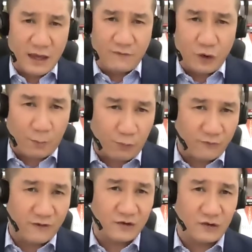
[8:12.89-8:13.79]
If you're a
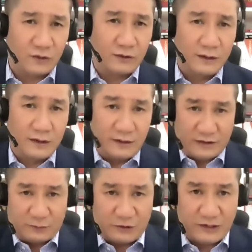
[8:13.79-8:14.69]
professional,
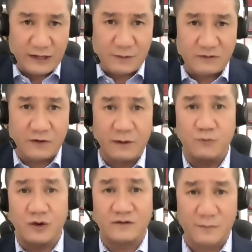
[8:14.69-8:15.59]
especially like myself,
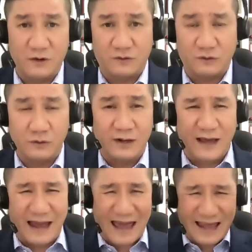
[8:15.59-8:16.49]
I'm dressed up in a suit
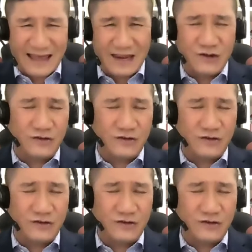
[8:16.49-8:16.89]
and I had that.